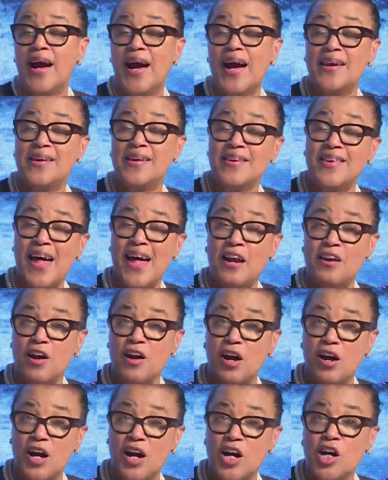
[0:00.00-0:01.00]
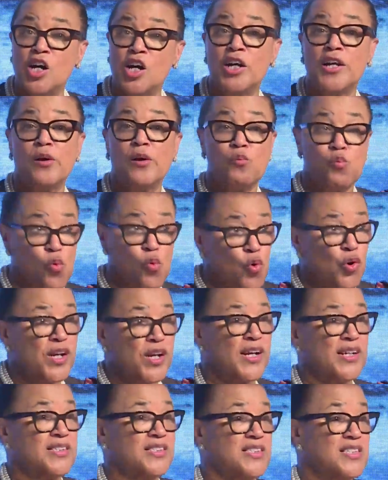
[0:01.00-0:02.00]
And that early
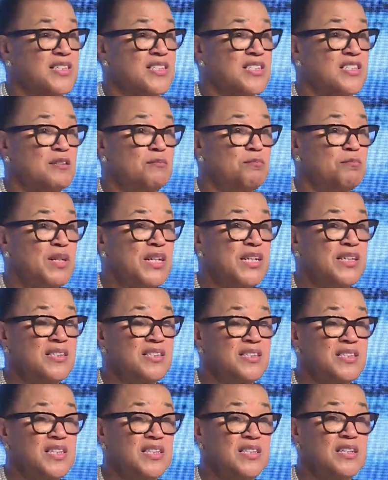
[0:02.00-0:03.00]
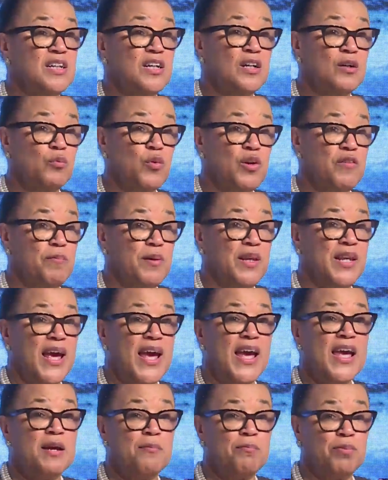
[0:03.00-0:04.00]
warning system means that we've been
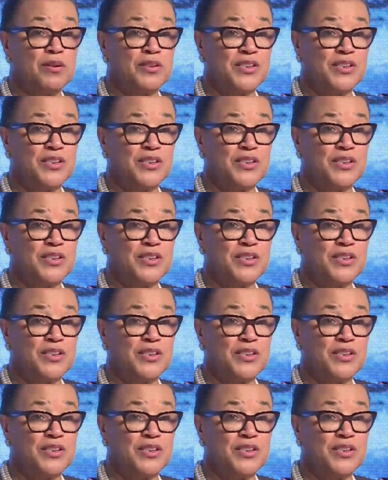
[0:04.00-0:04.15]
able to